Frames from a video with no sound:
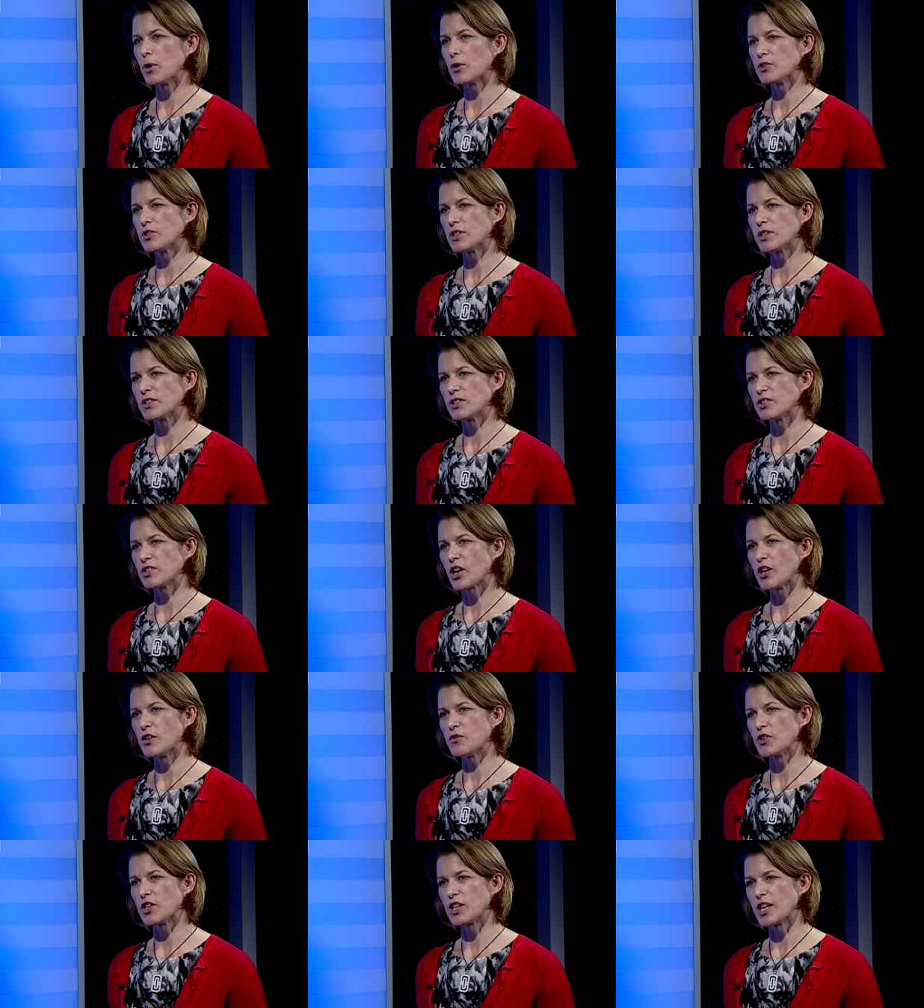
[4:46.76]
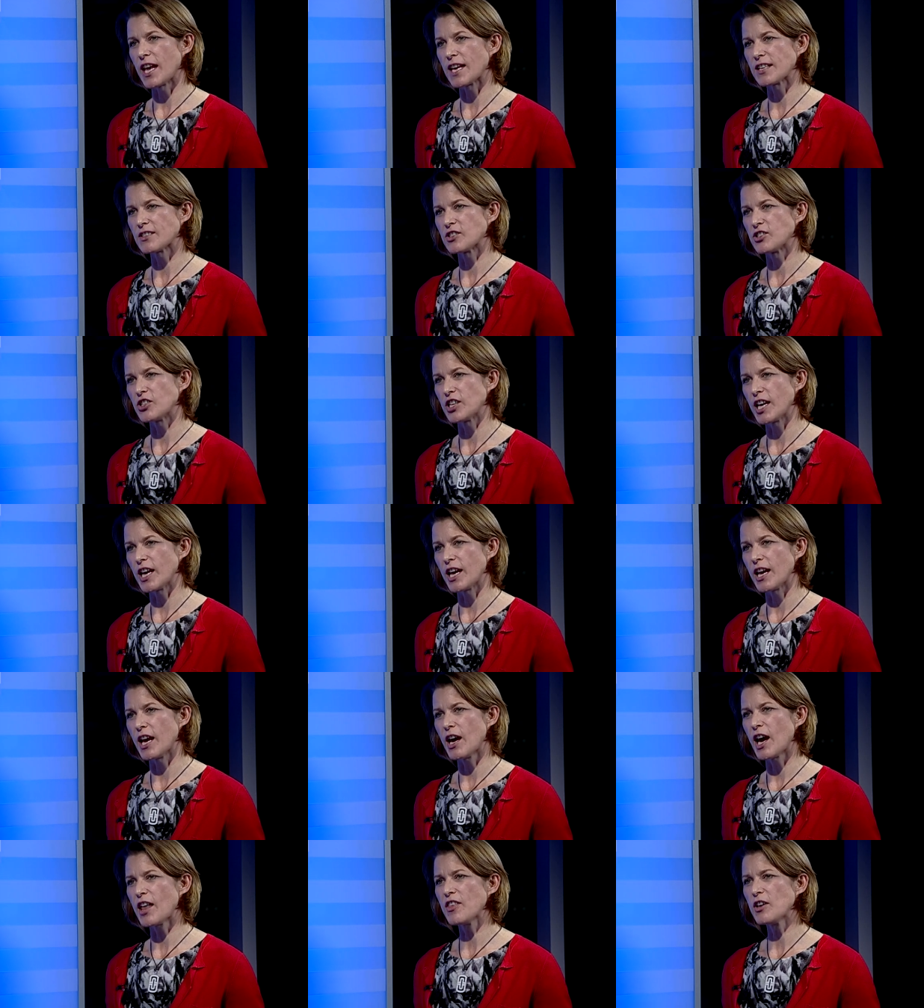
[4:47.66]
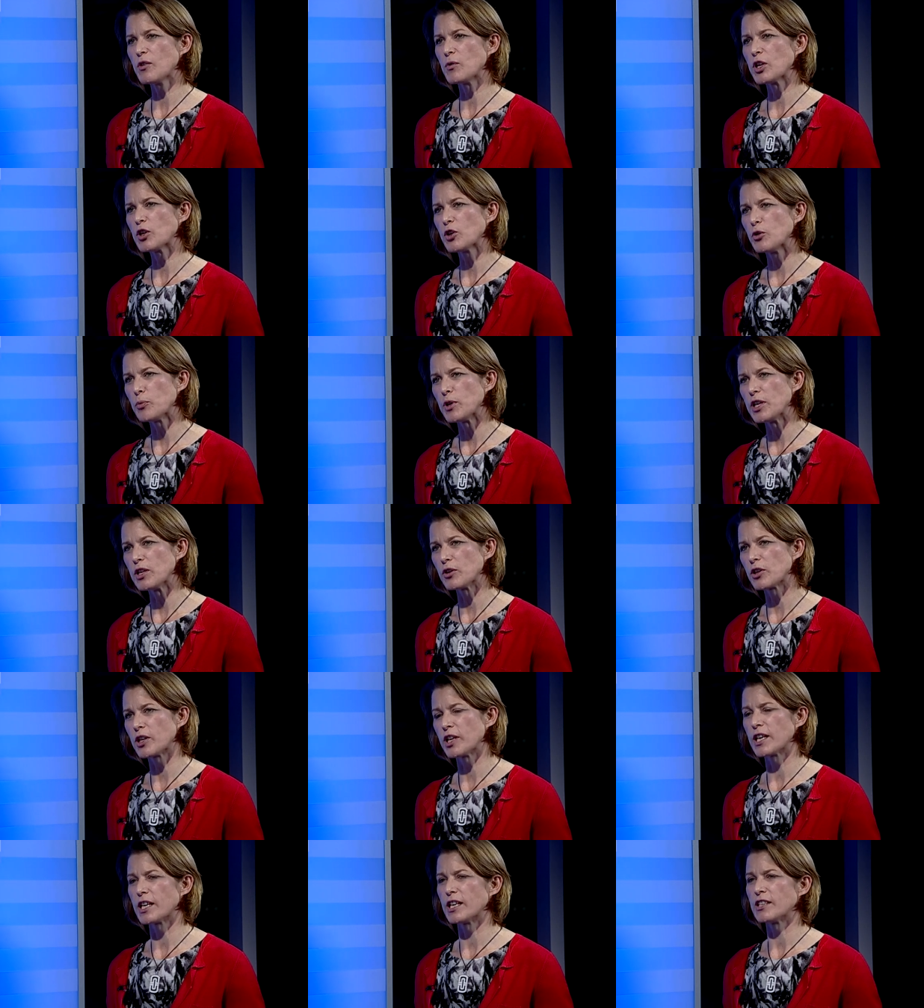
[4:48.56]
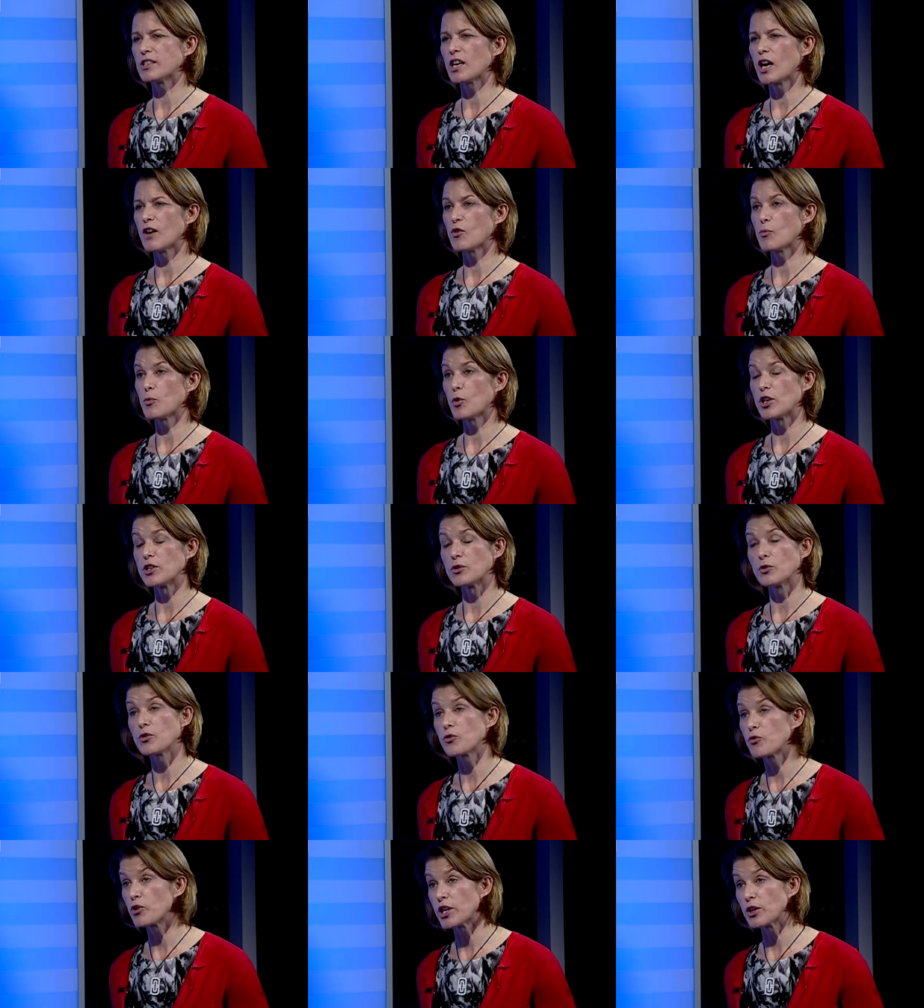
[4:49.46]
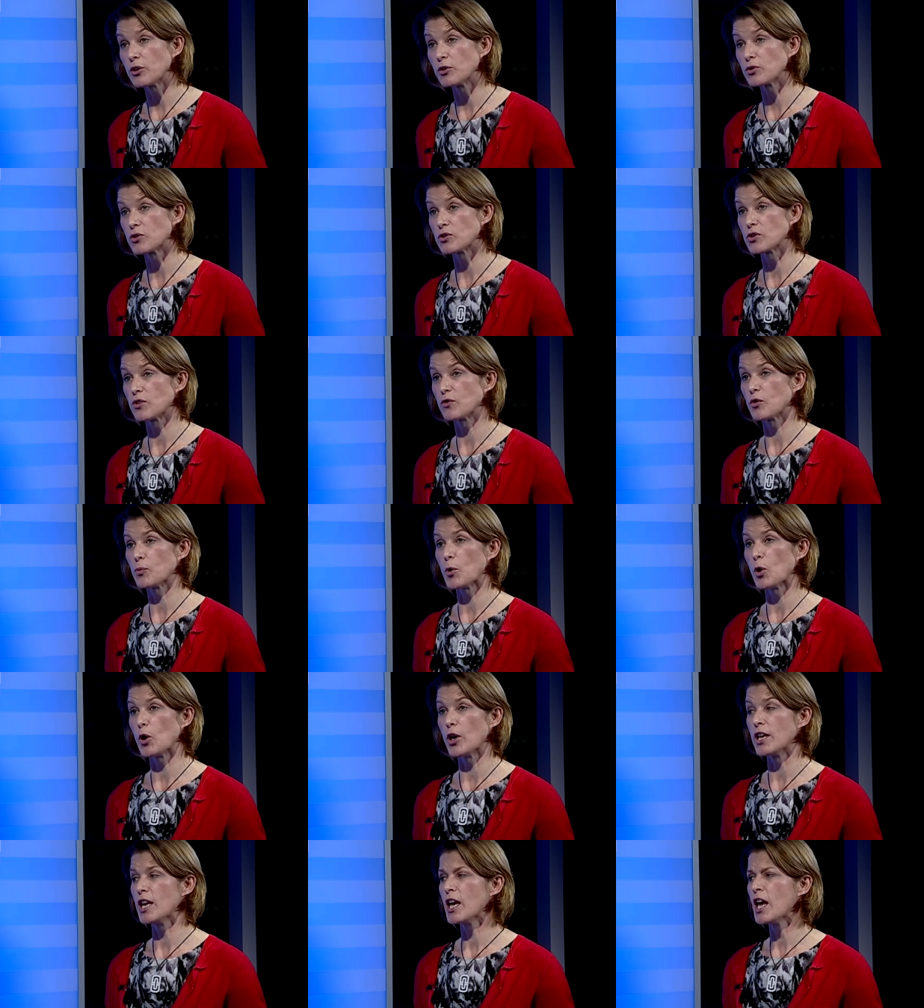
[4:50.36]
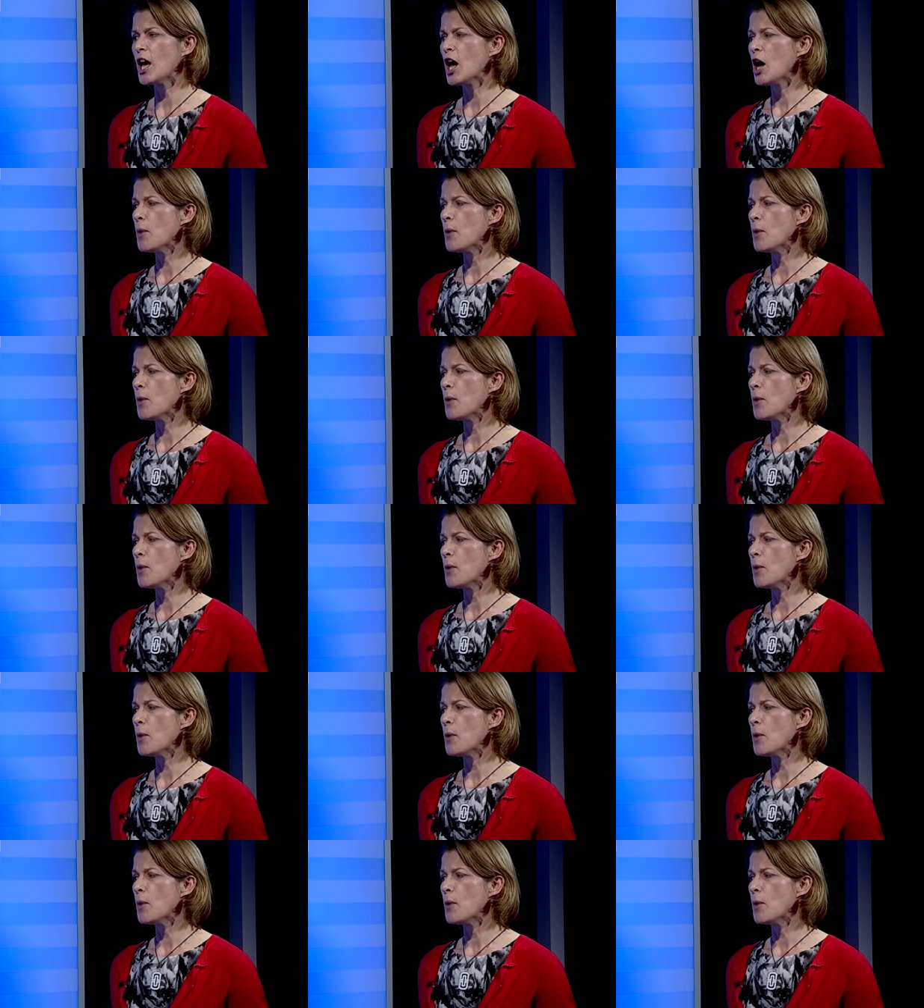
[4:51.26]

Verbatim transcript: bond yield over the next year. I think we could be looking at half a point or three quarters of a point.